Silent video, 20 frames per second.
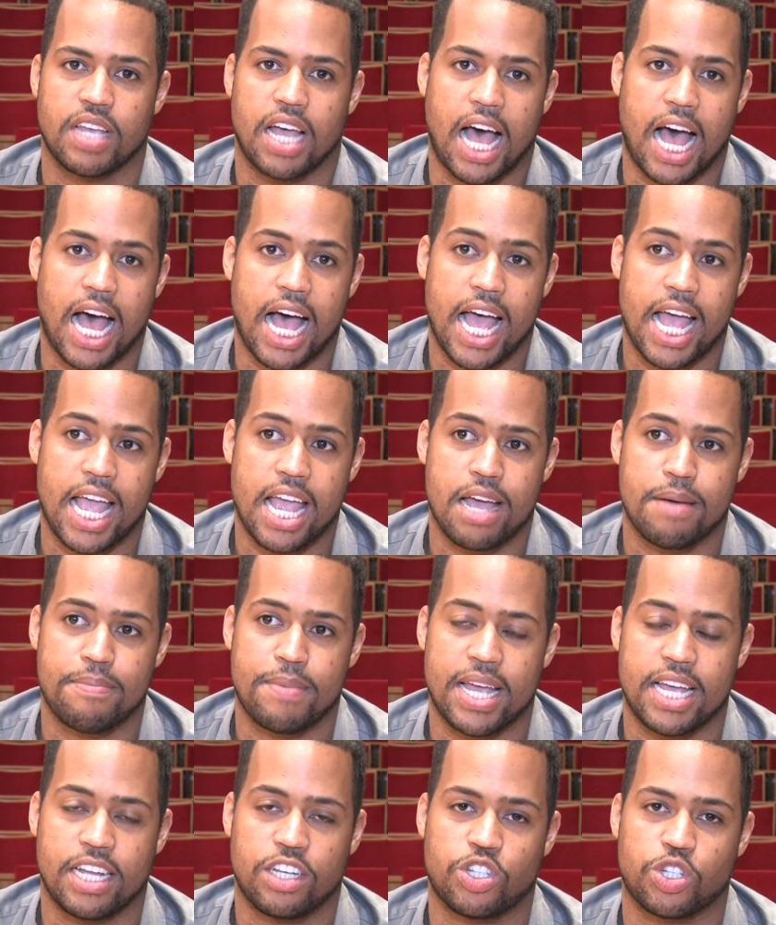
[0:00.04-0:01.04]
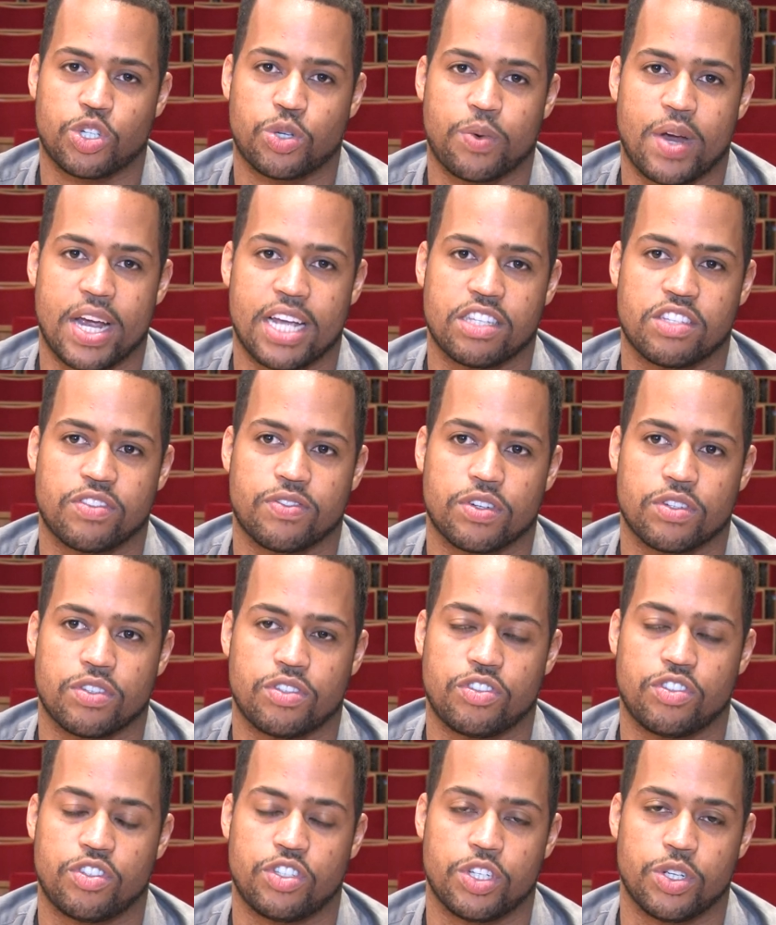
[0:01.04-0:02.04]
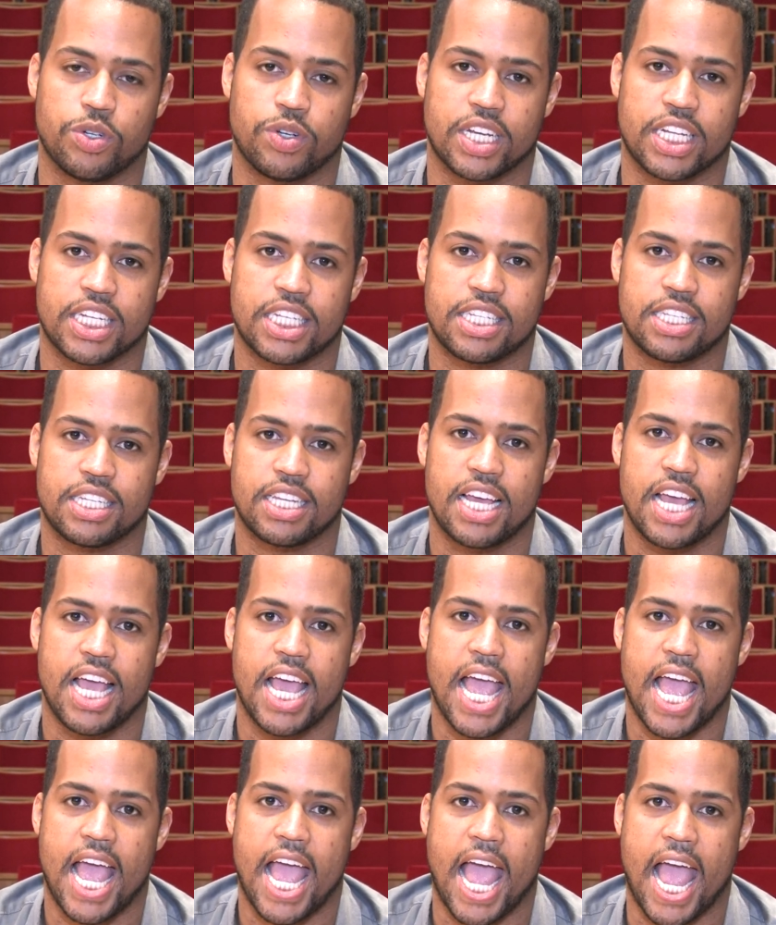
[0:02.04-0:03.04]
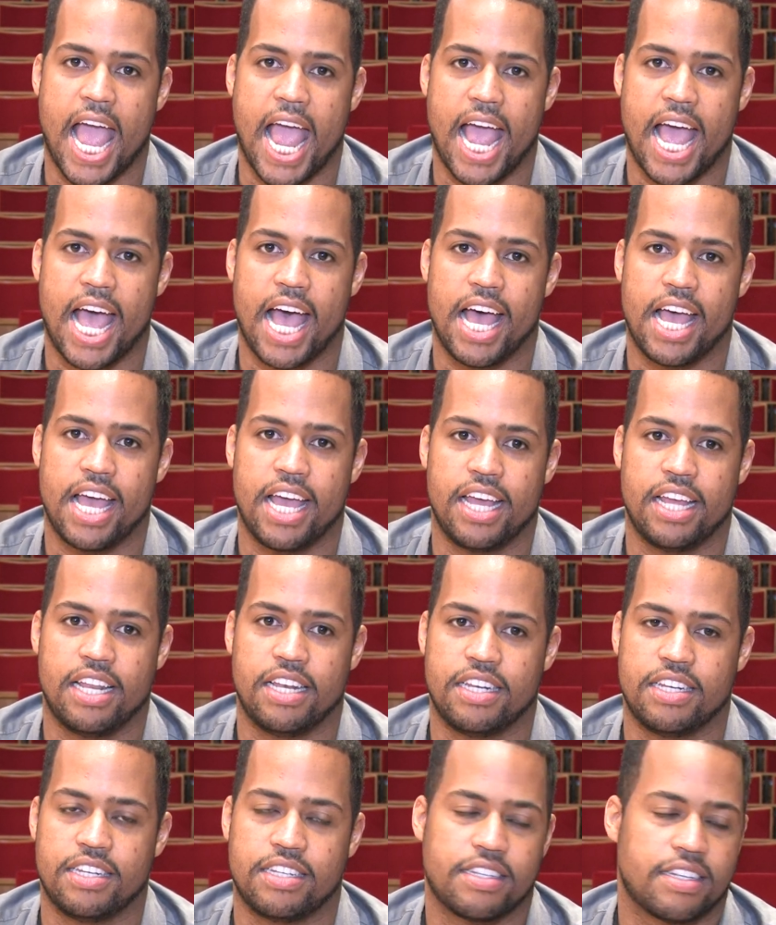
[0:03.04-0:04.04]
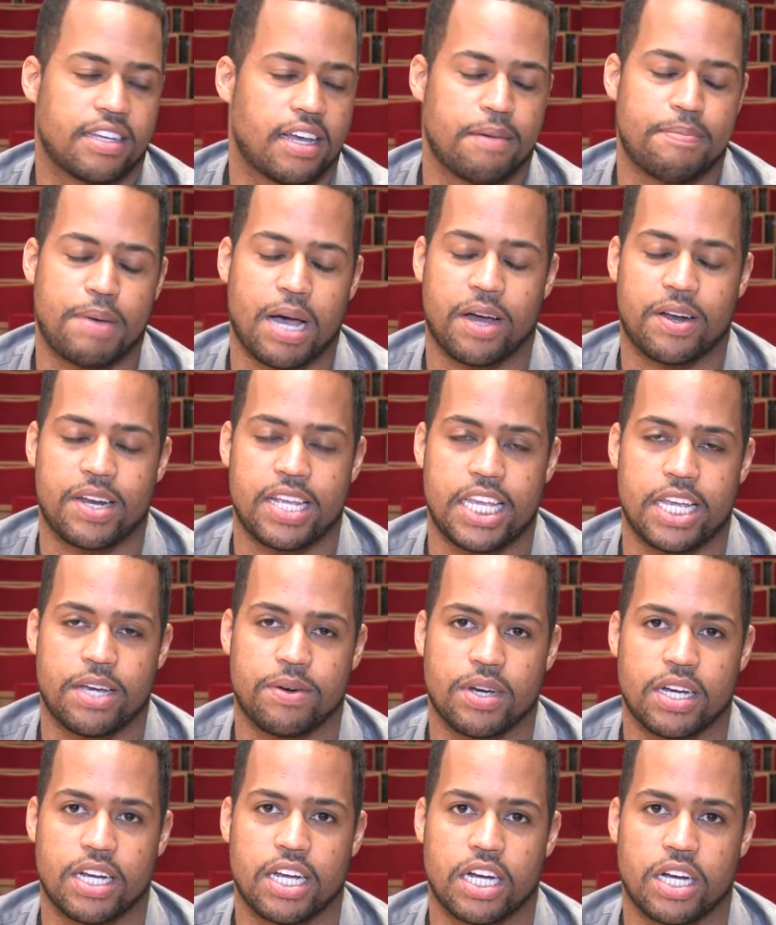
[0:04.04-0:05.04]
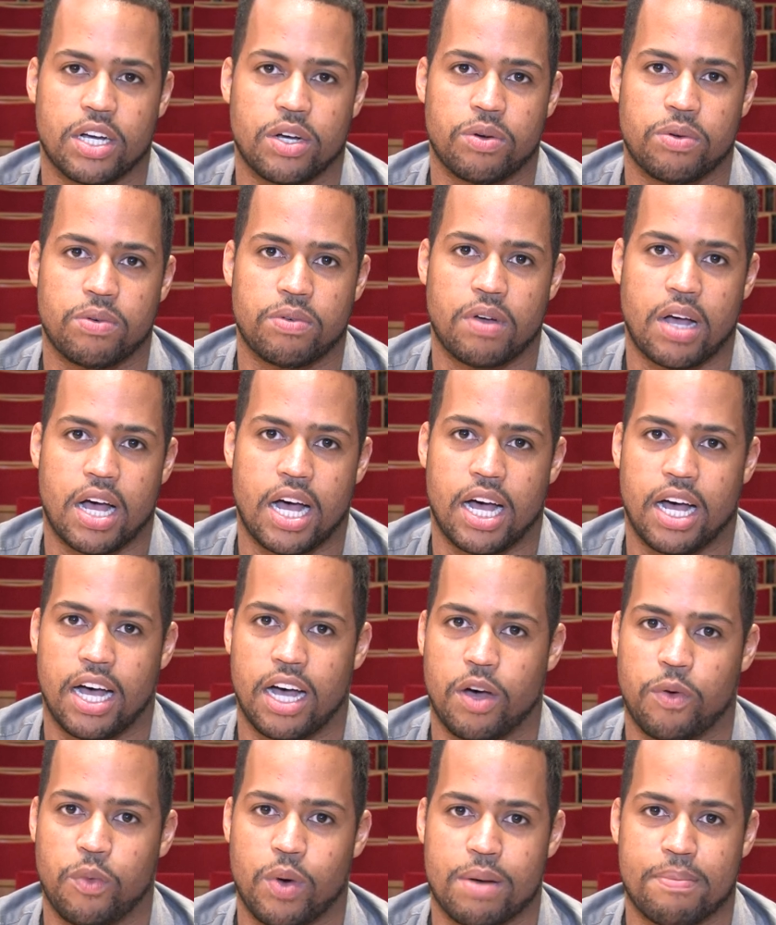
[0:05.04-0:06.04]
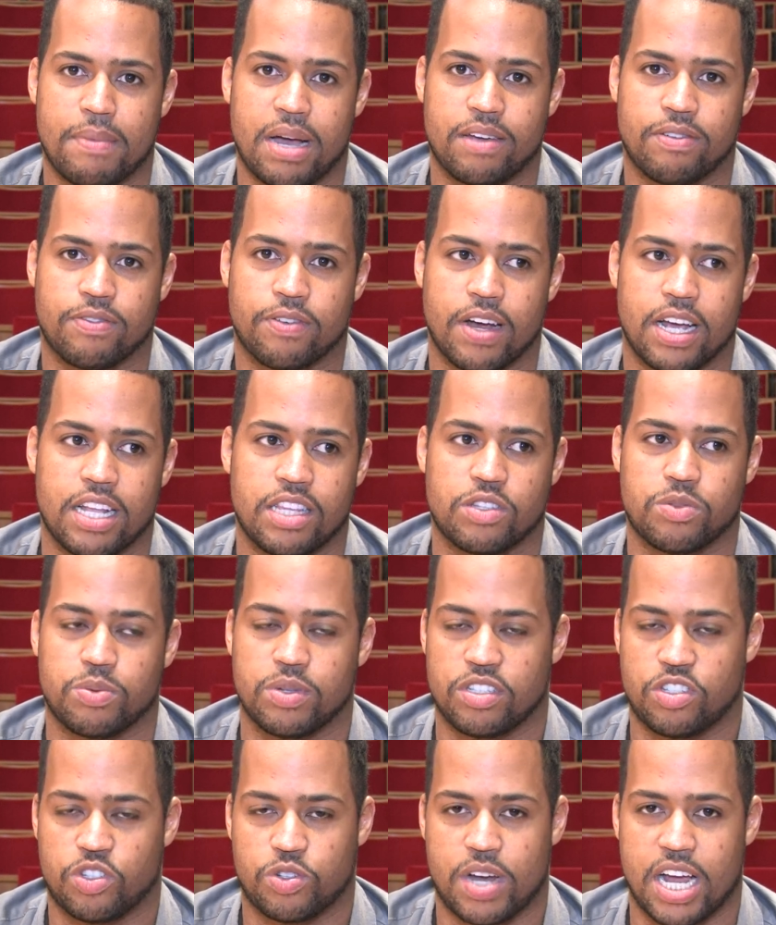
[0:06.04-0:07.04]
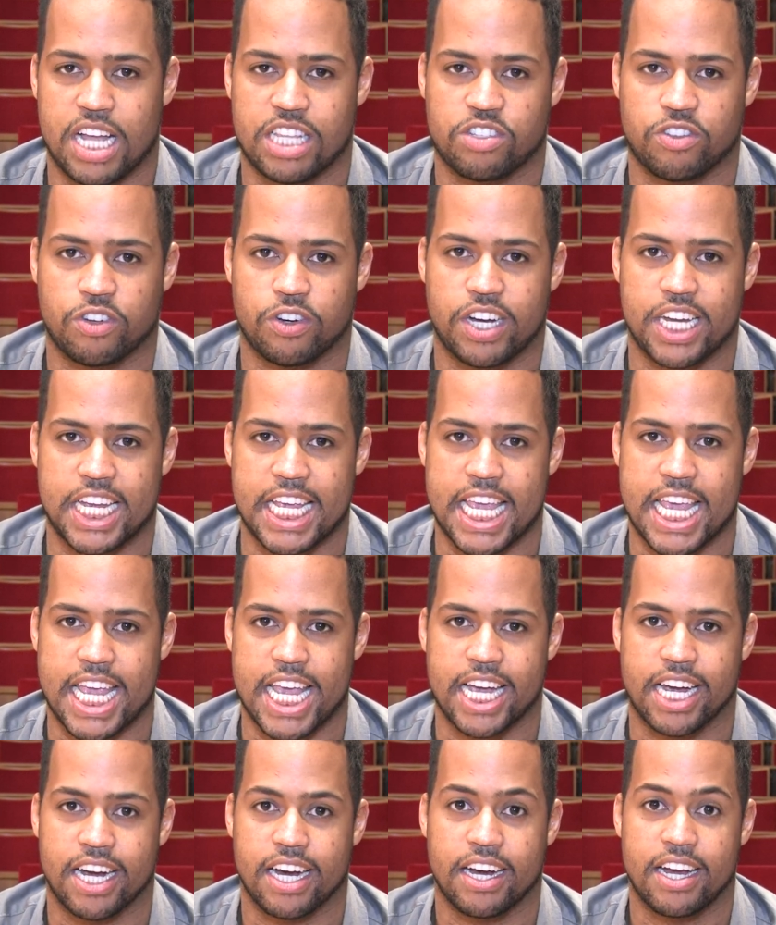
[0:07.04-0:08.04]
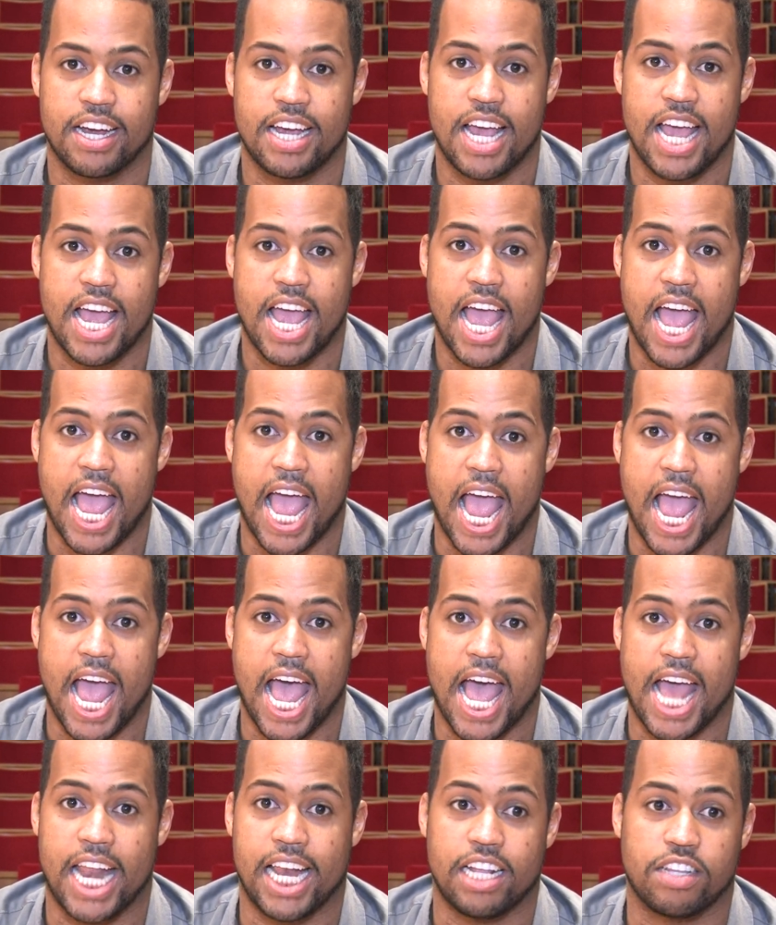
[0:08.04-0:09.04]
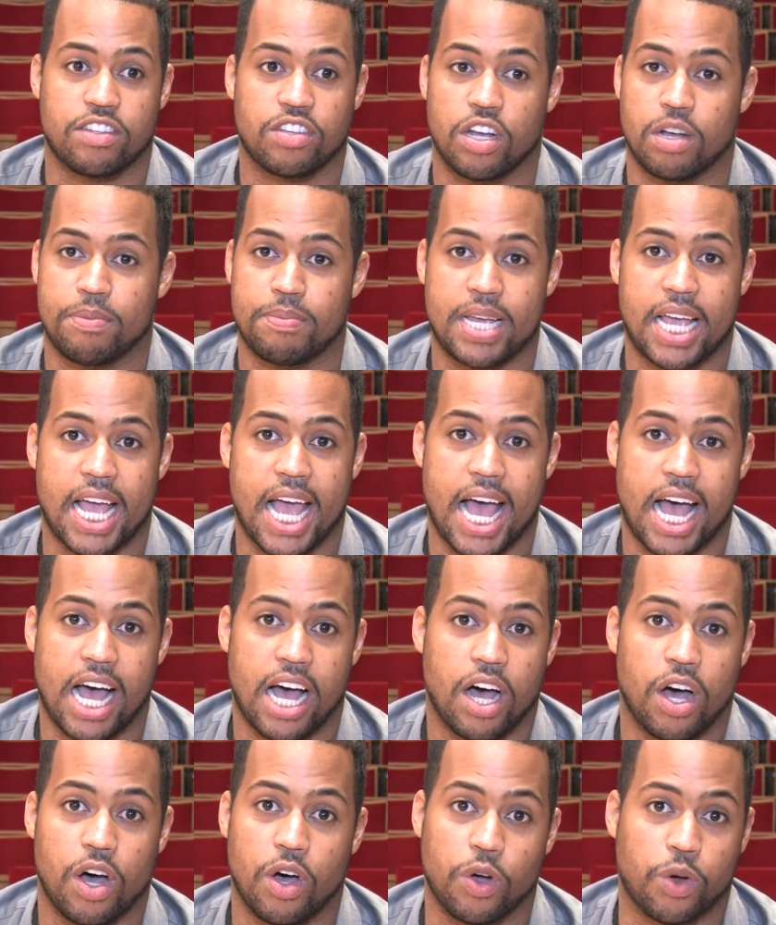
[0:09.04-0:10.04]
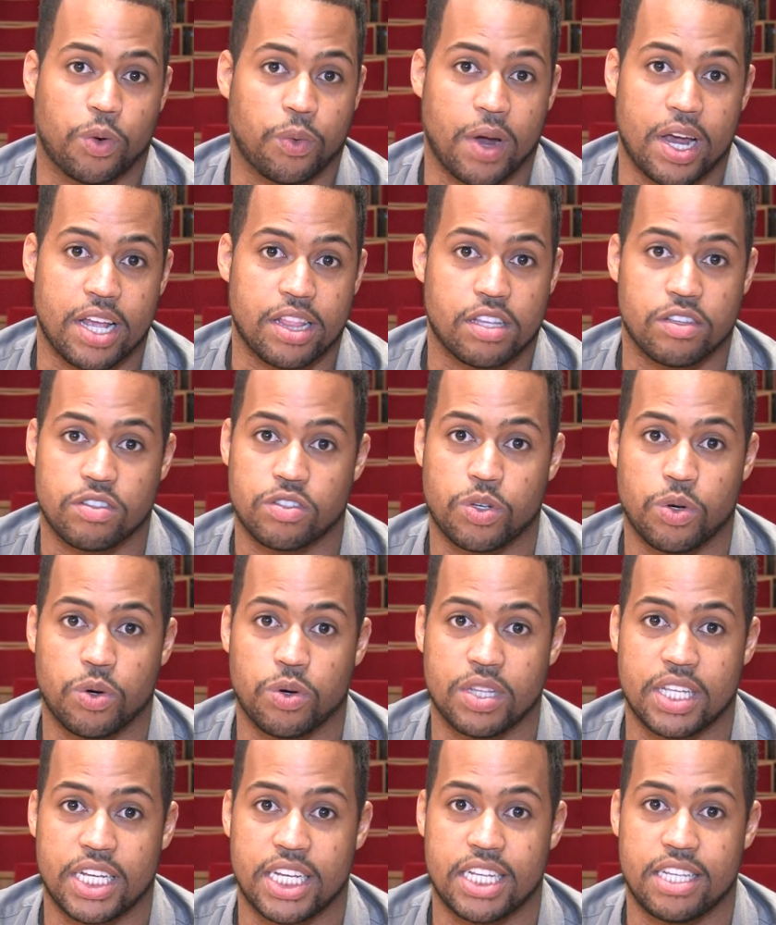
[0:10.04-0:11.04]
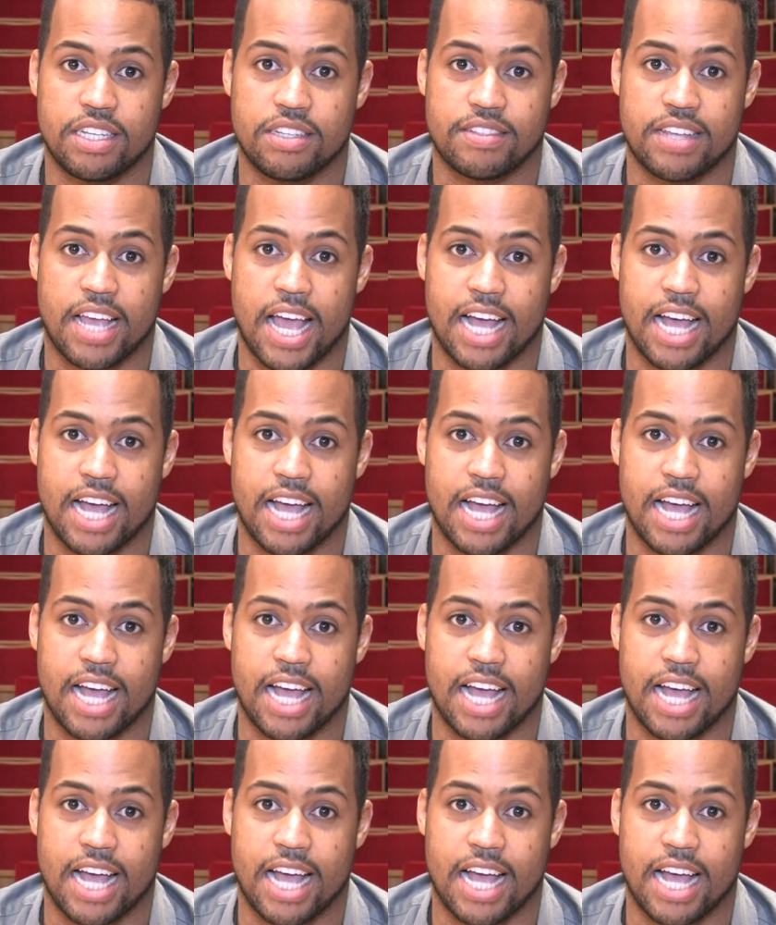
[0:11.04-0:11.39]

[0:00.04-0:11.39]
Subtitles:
I am a transfer student, and about a year ago, one of my friends was transferring here, and he told me how great the school is.